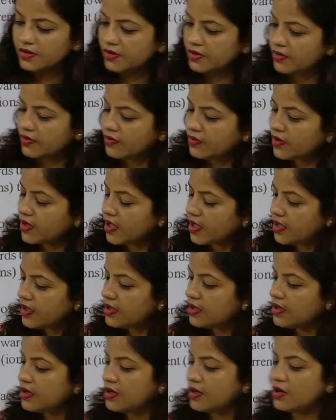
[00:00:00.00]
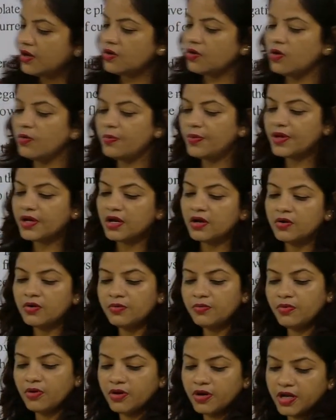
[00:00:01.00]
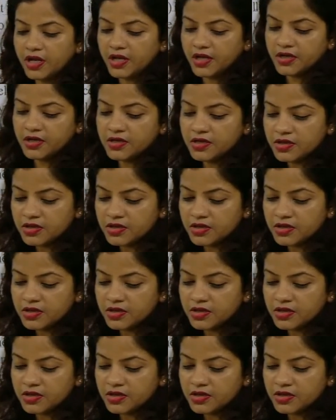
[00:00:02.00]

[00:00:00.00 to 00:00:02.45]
Okay. Gopika, good morning.